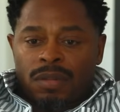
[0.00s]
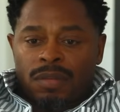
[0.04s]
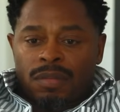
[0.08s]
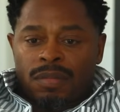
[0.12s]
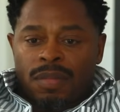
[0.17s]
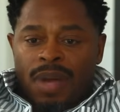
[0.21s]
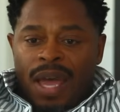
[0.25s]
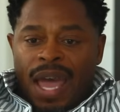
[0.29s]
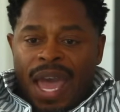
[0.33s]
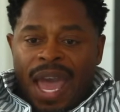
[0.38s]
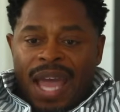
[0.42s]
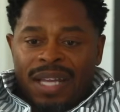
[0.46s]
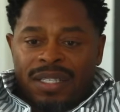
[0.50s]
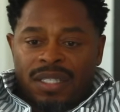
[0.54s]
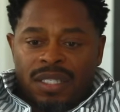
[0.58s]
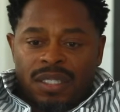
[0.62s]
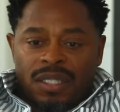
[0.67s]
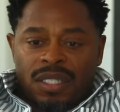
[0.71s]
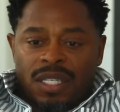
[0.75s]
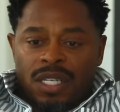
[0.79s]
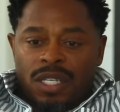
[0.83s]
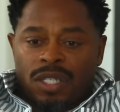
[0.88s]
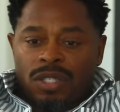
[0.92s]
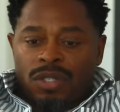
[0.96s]
my acting
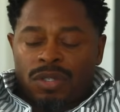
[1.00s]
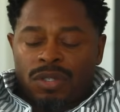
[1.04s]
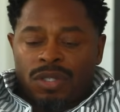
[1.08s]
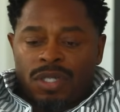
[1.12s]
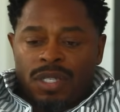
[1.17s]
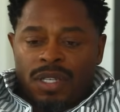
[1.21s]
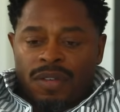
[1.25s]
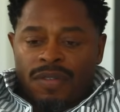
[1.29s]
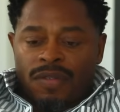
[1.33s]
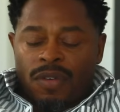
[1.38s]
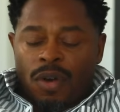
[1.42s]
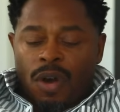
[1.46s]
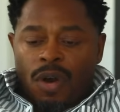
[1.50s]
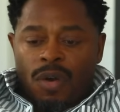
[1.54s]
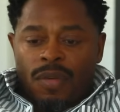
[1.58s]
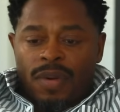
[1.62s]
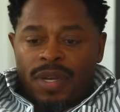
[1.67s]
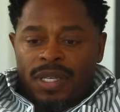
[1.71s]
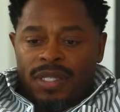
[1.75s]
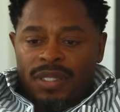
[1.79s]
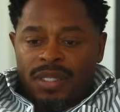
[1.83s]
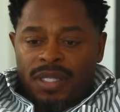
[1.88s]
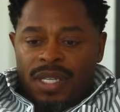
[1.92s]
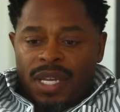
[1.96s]
teachers have
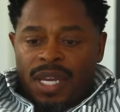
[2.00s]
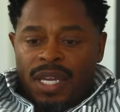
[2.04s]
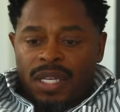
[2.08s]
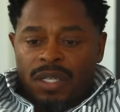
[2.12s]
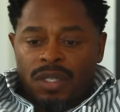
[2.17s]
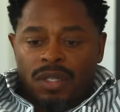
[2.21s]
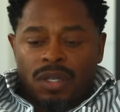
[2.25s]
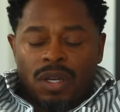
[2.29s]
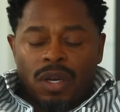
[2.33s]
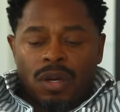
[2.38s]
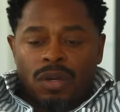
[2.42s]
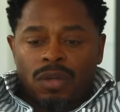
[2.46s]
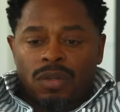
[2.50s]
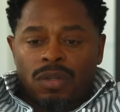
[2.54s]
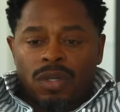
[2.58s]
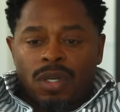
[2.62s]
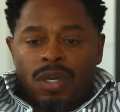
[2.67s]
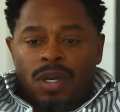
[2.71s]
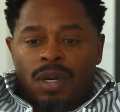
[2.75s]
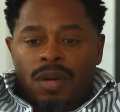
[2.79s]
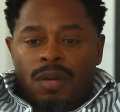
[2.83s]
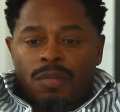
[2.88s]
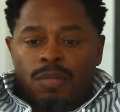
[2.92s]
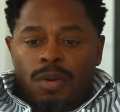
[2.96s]
always said,
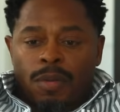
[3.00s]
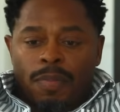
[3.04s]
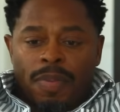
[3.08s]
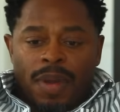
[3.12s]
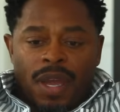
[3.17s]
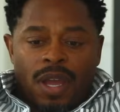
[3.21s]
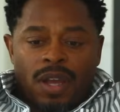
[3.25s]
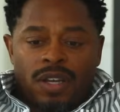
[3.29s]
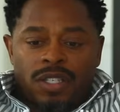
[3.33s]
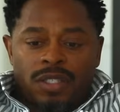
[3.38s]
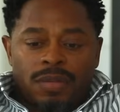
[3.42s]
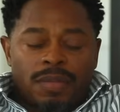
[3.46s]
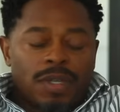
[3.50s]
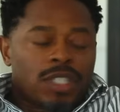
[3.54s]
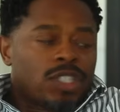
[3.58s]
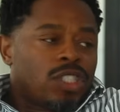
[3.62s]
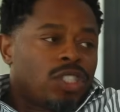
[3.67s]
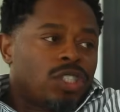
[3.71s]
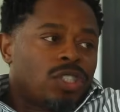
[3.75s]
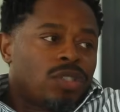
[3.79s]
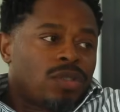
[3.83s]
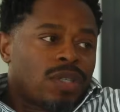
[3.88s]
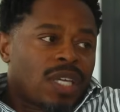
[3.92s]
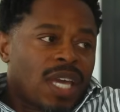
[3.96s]
prepare as much
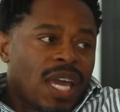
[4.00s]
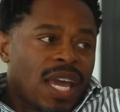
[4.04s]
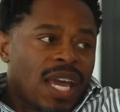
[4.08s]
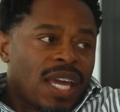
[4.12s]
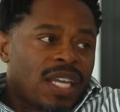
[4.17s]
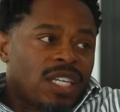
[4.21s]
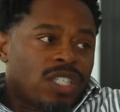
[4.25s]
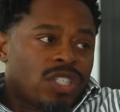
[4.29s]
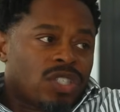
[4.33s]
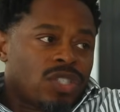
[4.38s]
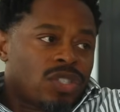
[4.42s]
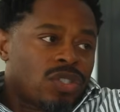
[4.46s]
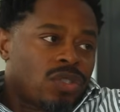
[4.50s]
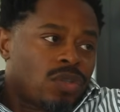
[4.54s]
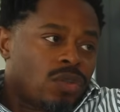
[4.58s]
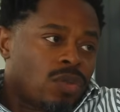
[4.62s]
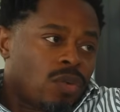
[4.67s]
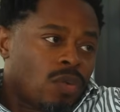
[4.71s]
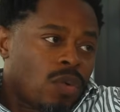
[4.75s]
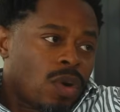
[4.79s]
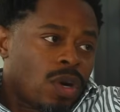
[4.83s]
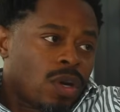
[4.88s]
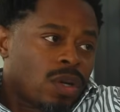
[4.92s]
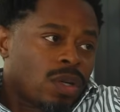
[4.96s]
as you can and just do the
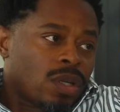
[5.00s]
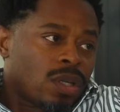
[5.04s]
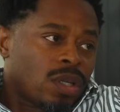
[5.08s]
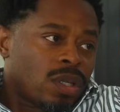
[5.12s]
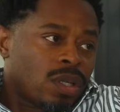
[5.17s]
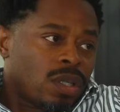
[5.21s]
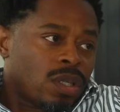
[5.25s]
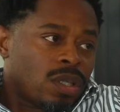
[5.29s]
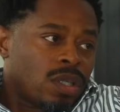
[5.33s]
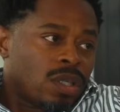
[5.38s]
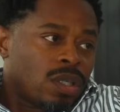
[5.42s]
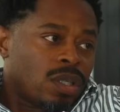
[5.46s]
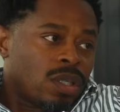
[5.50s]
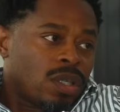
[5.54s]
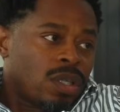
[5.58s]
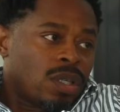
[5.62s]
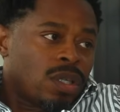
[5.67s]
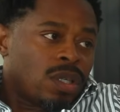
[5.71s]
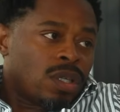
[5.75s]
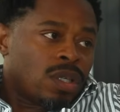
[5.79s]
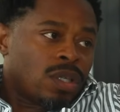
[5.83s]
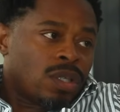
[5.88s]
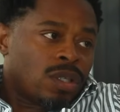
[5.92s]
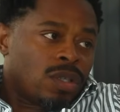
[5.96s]
work.
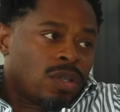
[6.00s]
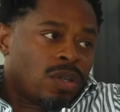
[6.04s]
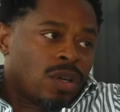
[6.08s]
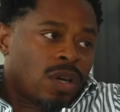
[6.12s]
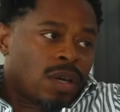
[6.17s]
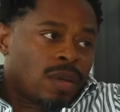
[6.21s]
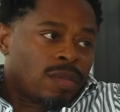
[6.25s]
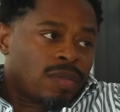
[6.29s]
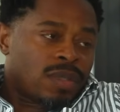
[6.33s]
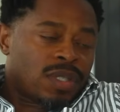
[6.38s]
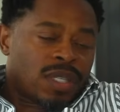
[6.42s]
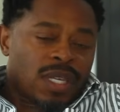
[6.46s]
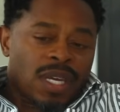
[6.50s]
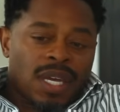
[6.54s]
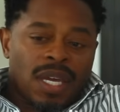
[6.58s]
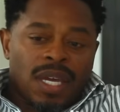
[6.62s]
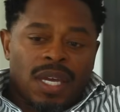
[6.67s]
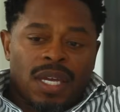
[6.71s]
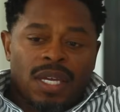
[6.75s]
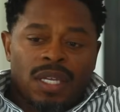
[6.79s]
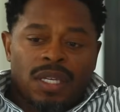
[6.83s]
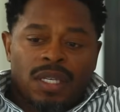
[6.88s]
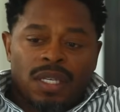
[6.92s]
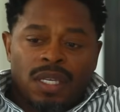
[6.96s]
You know what I'm
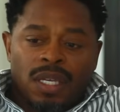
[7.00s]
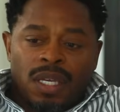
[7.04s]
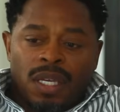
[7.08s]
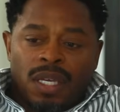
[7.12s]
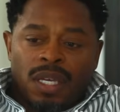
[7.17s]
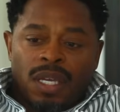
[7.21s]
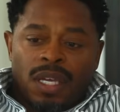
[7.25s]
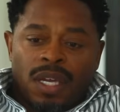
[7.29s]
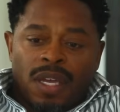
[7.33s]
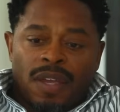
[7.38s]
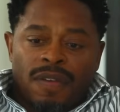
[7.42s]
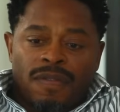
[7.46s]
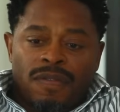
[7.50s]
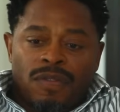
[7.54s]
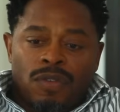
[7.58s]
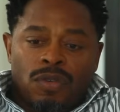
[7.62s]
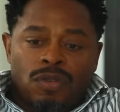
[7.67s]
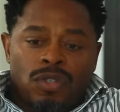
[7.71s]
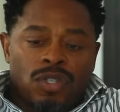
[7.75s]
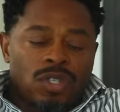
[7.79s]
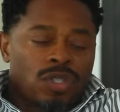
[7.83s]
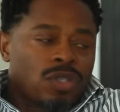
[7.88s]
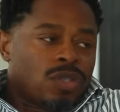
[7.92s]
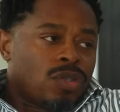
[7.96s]
saying? If you
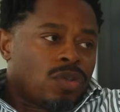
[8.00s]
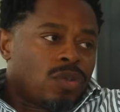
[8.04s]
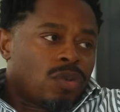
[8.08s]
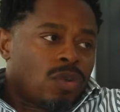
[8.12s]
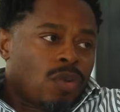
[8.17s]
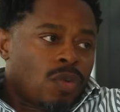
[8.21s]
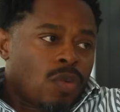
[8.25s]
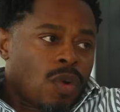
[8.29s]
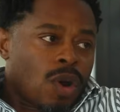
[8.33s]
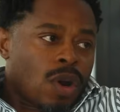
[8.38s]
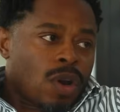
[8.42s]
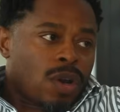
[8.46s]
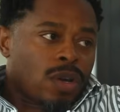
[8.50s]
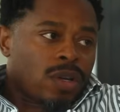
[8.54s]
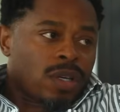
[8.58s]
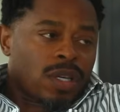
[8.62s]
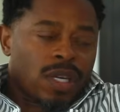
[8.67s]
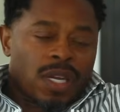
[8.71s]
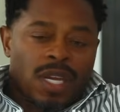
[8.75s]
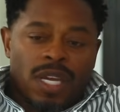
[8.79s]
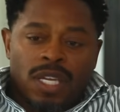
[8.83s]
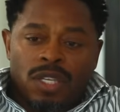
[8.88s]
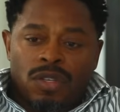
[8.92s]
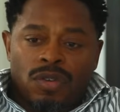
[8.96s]
just do the work
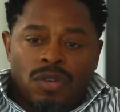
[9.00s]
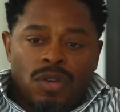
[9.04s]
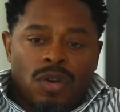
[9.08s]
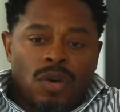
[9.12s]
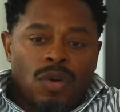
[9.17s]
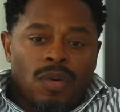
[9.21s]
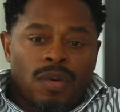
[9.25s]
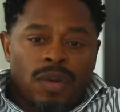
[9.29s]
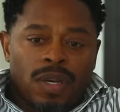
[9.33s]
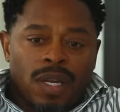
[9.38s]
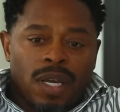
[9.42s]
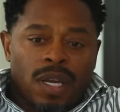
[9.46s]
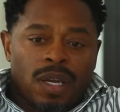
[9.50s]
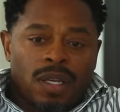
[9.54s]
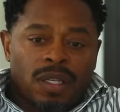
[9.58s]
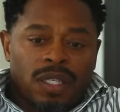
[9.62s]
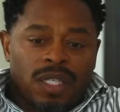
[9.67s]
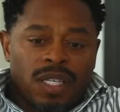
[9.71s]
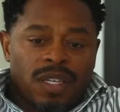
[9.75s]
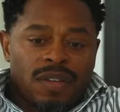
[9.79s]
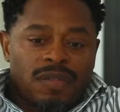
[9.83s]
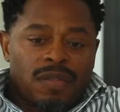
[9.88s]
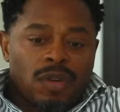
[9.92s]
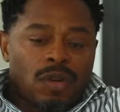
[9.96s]
and you go in there and
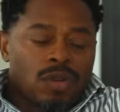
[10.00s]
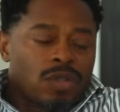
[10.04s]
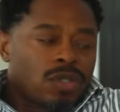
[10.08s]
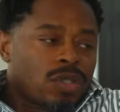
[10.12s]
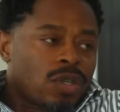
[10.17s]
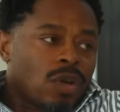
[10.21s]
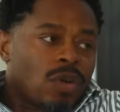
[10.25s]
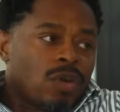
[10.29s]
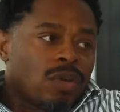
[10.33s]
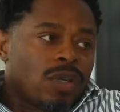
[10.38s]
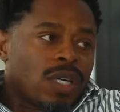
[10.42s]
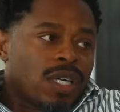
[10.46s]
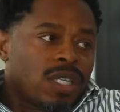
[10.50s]
leave no stone